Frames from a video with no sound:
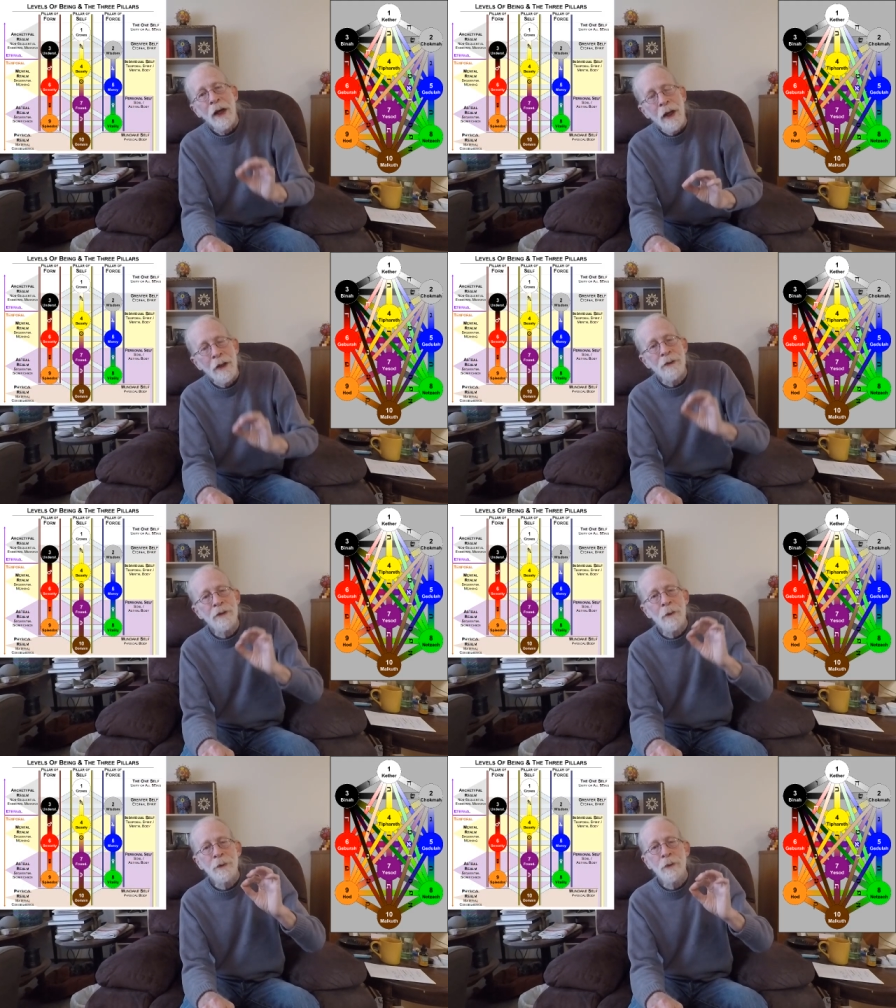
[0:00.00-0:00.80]
and
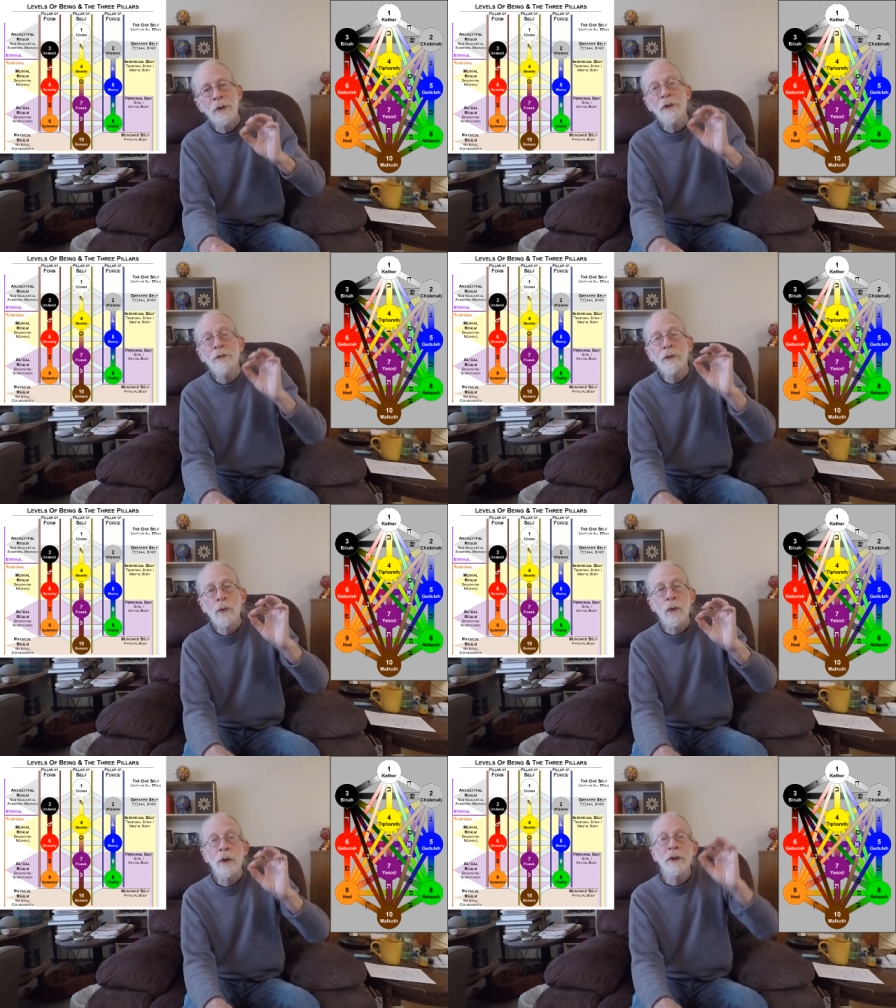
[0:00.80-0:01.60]
subsequently
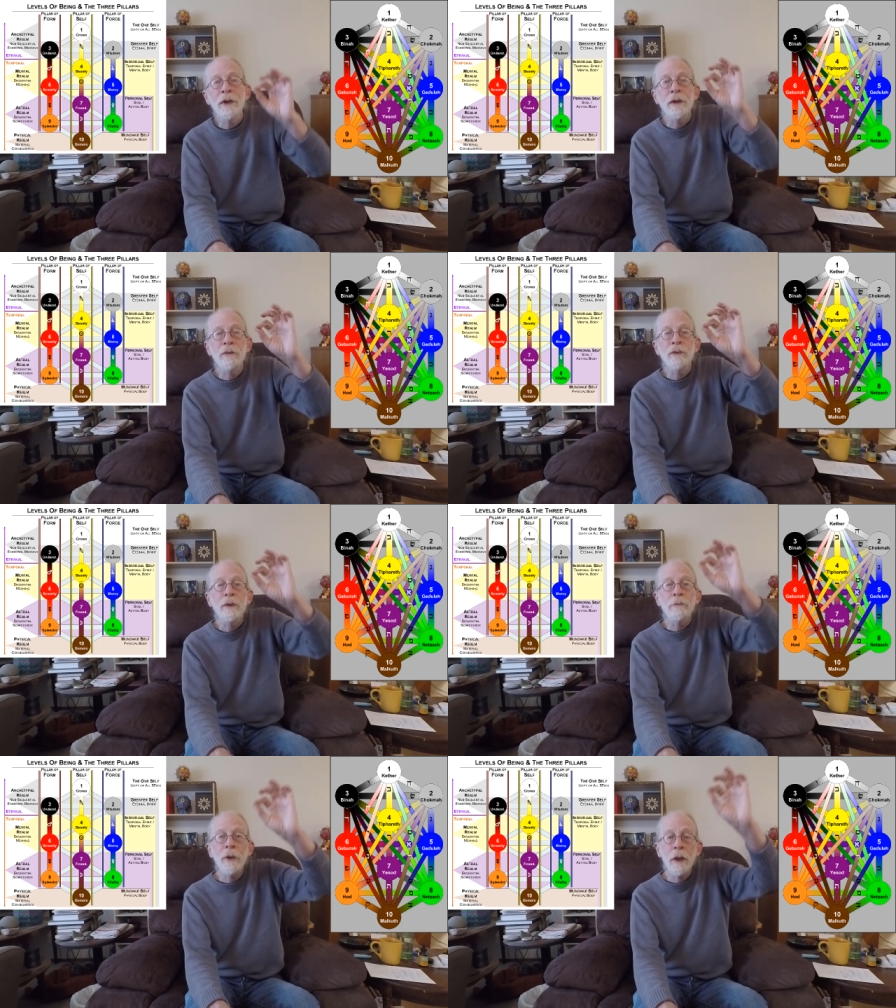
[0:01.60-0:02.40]
four
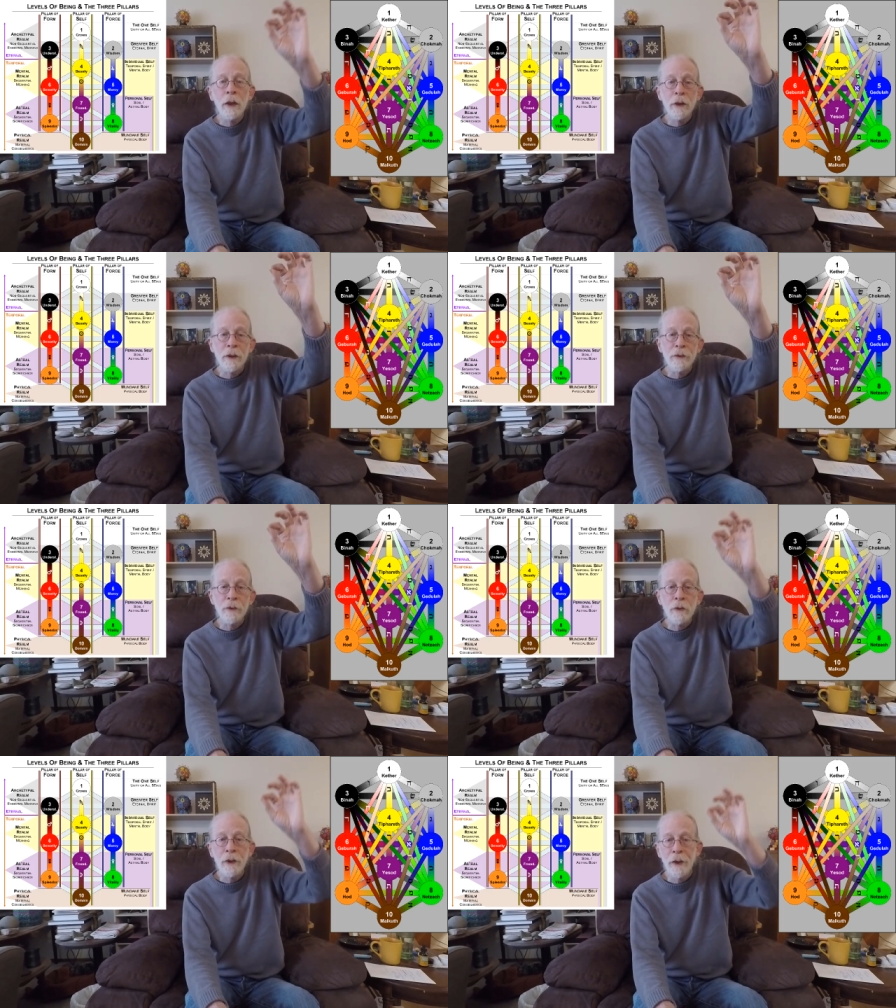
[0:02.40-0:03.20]
different bodies.
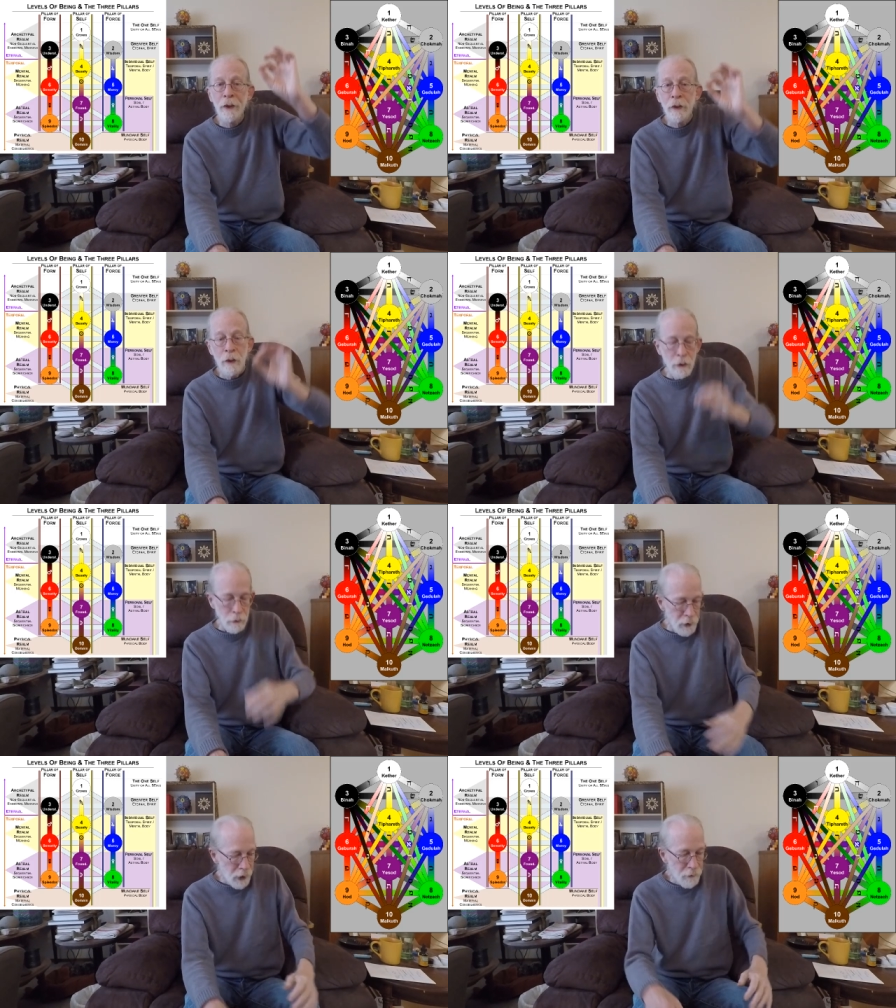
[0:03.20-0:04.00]
Okay?
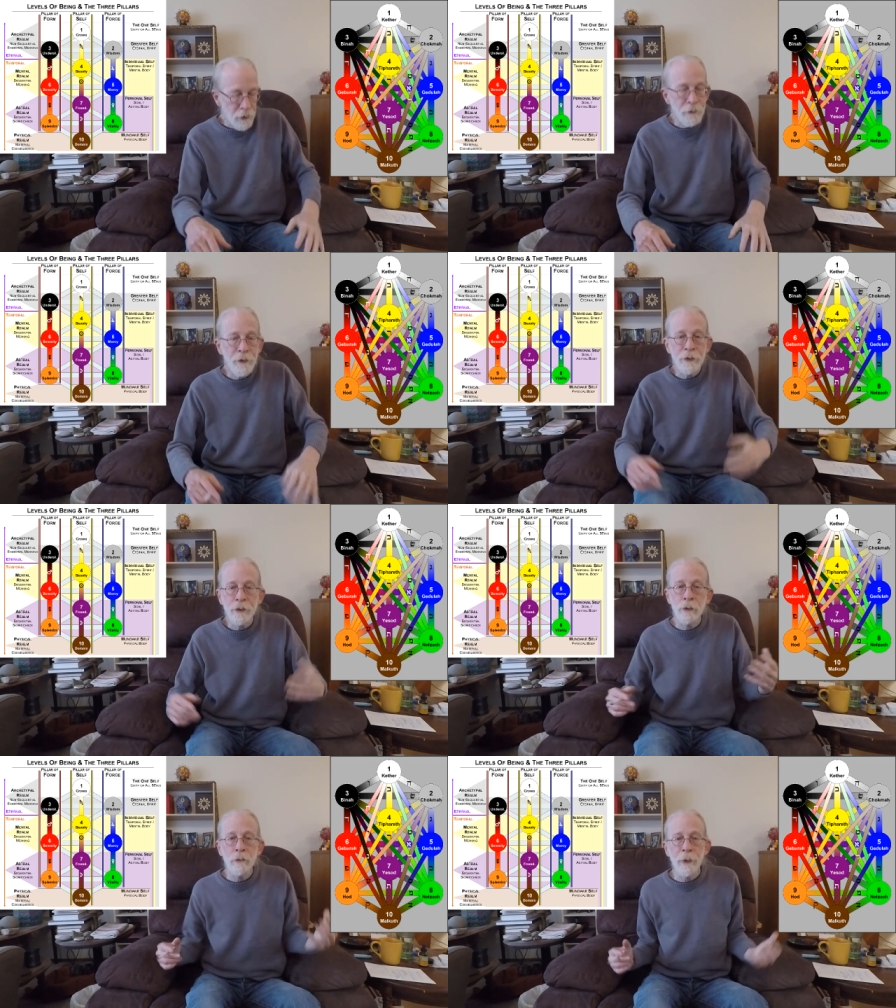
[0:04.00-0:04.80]
We have our
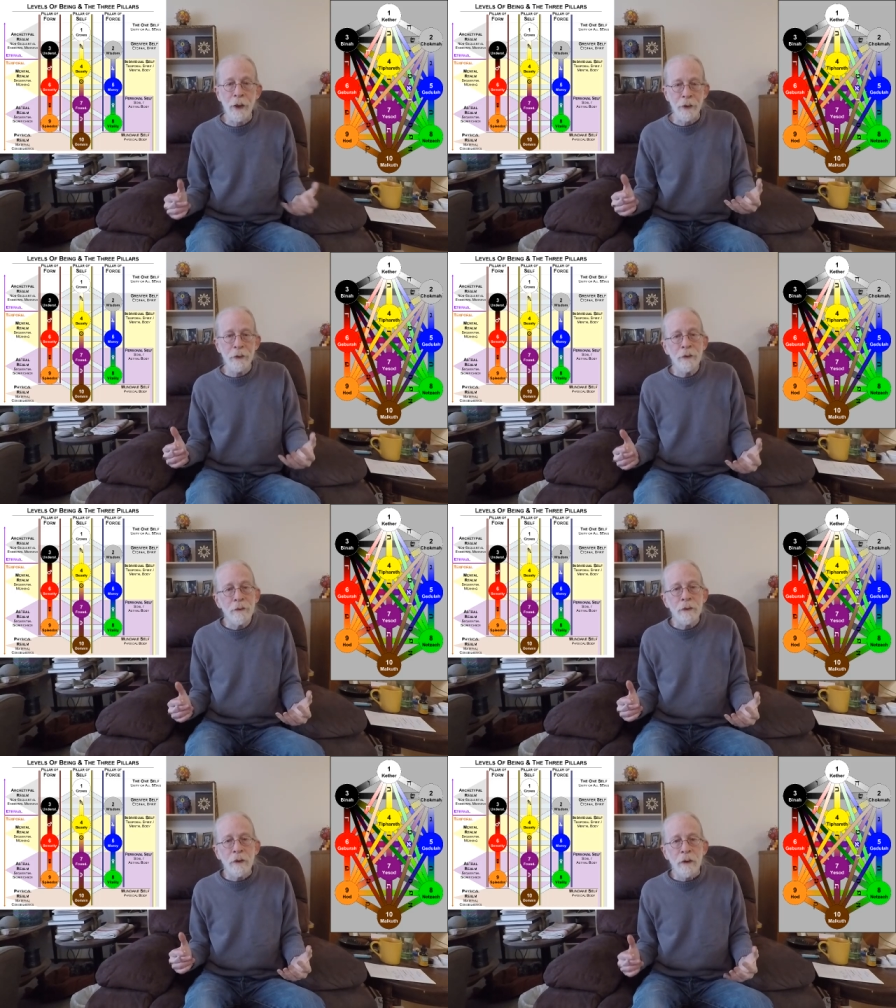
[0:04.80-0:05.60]
physical
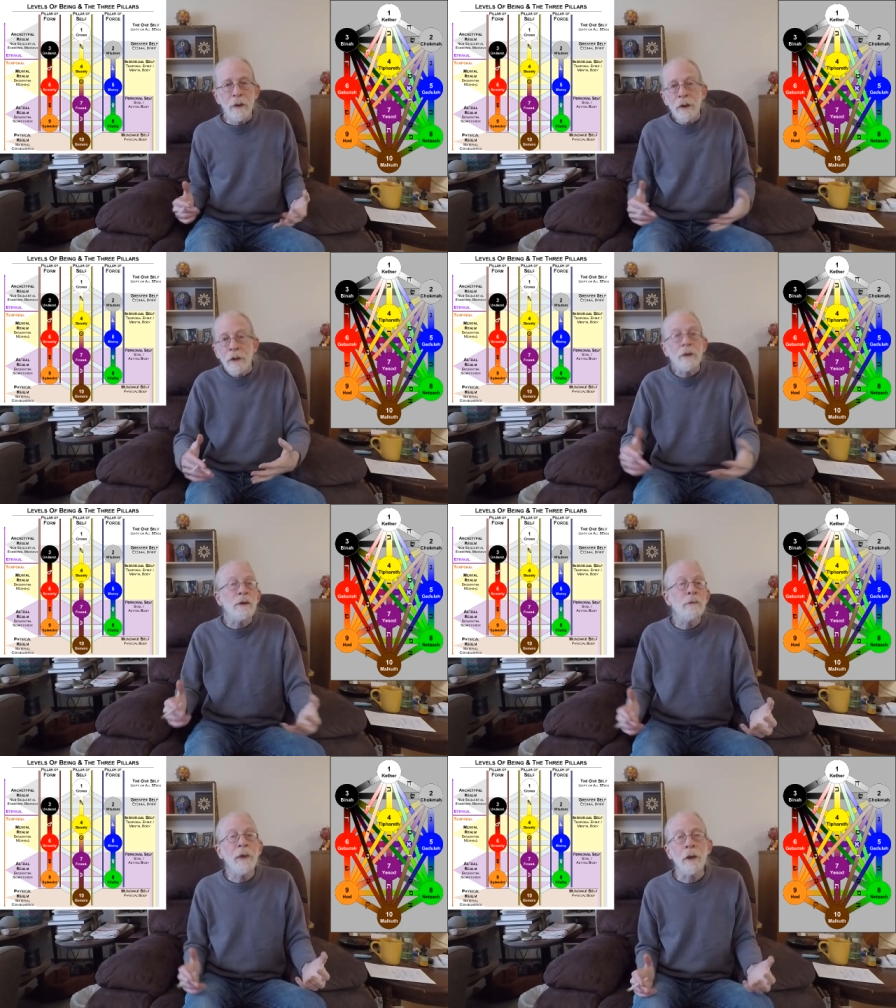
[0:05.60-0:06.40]
bodies here
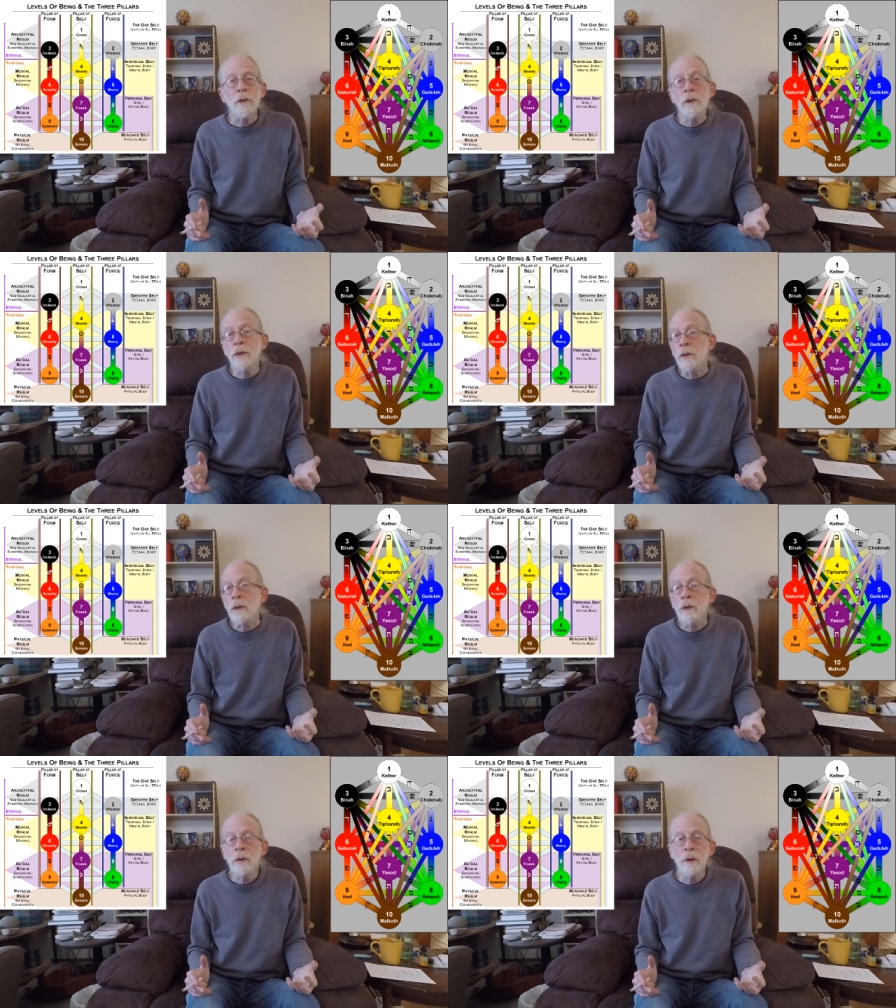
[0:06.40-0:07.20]
in
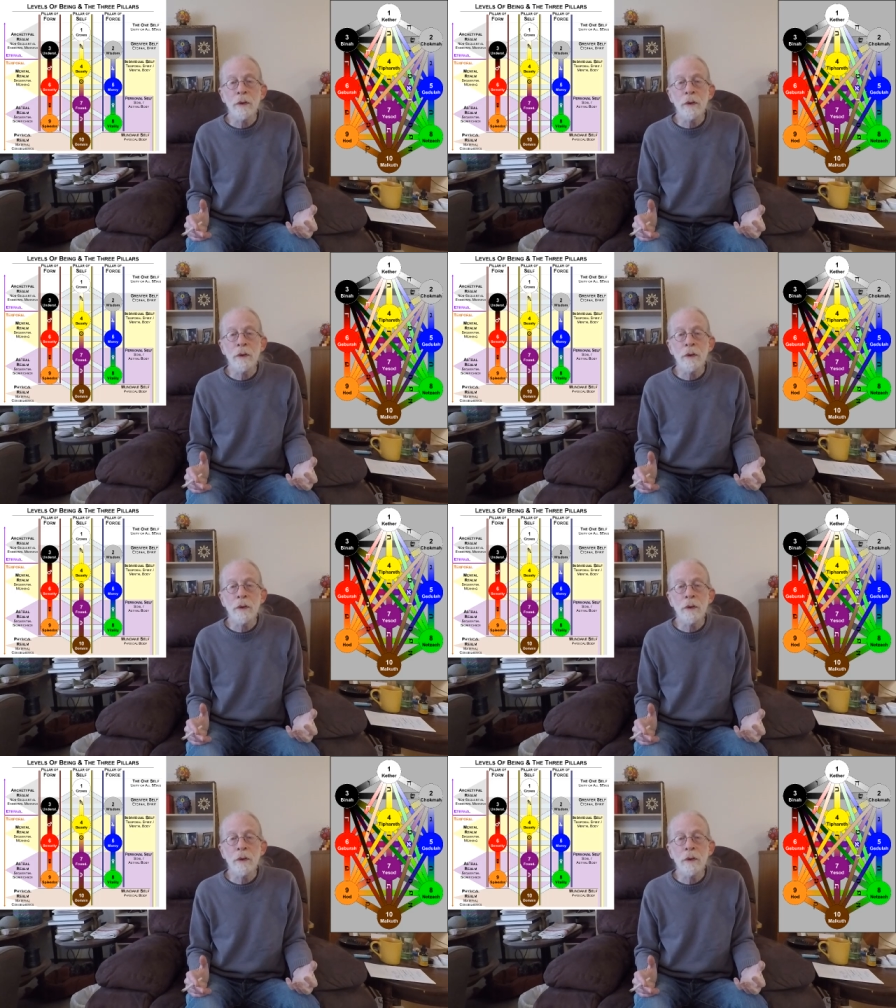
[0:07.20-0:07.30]
Malkuth,